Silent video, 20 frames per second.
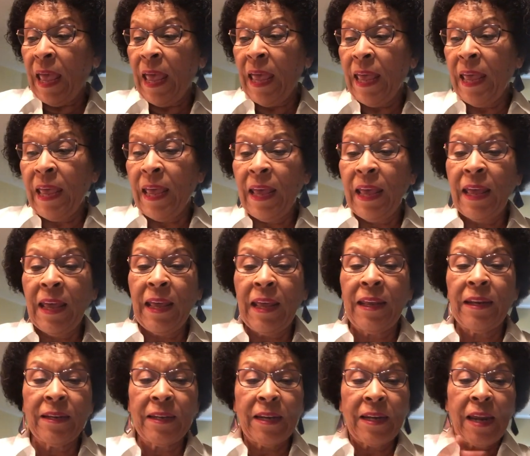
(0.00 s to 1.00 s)

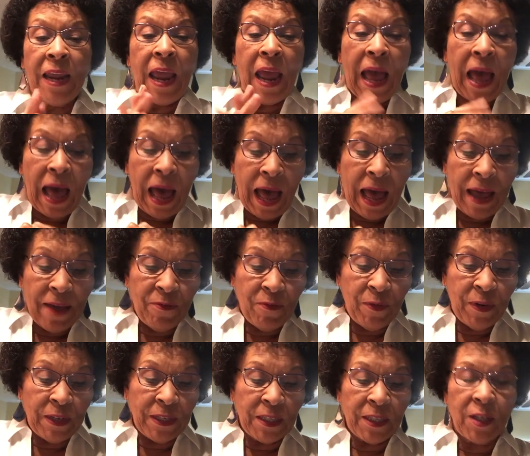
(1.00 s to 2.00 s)
And I've
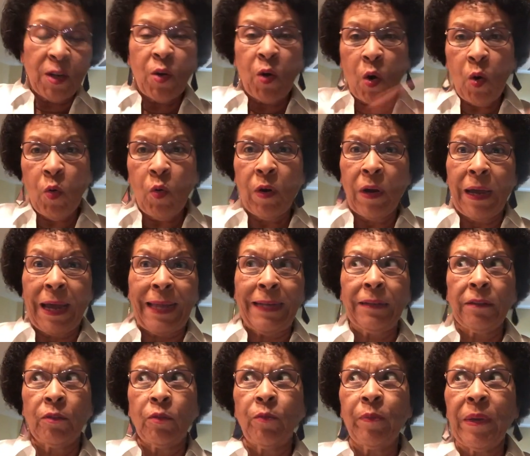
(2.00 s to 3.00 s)
written, I
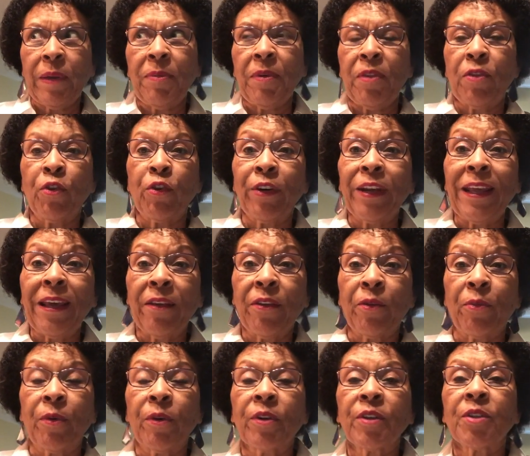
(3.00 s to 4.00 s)
don't know, maybe 30
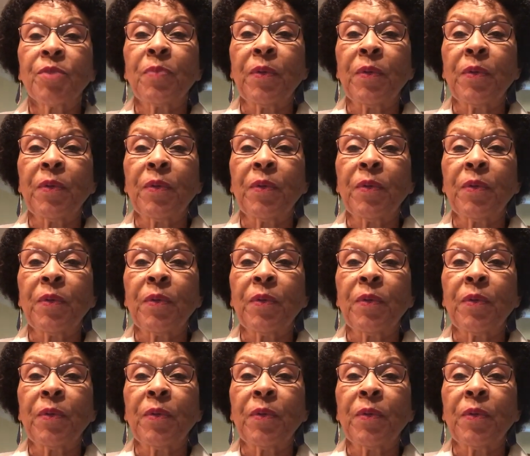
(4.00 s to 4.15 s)
other books.